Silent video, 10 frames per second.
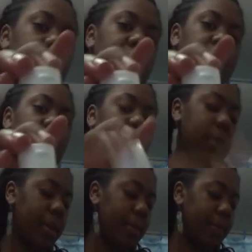
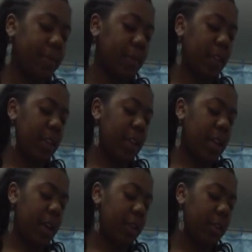treatment.
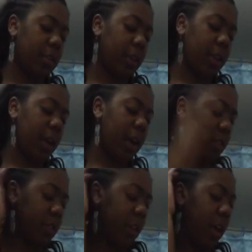And also I
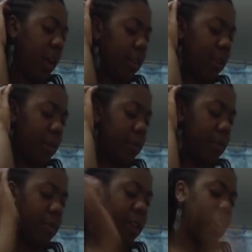got some
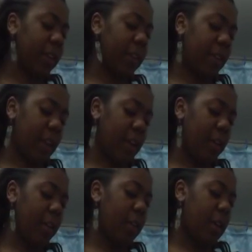free gifts
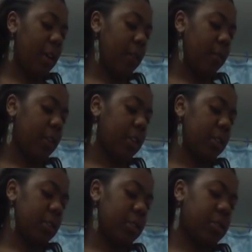here. One is
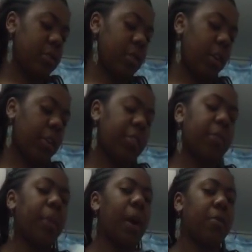the dark
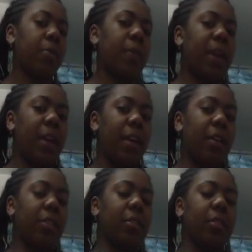spot
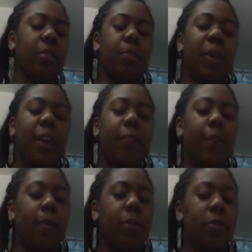repair. You could pick
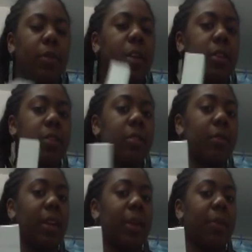from three, and this is the
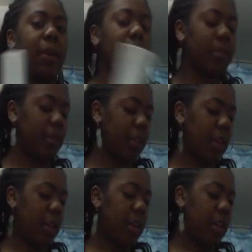one I picked.
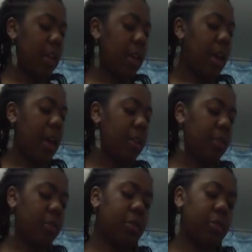And
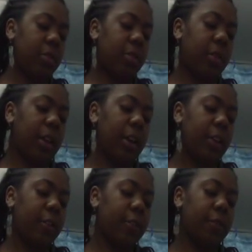also I got
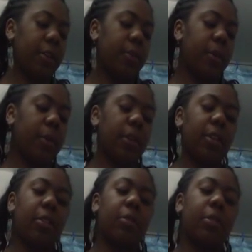a free
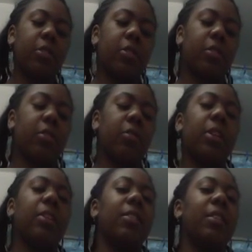bonus, which is a
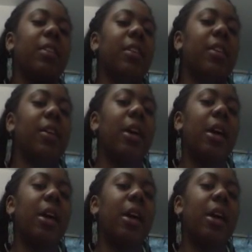green tea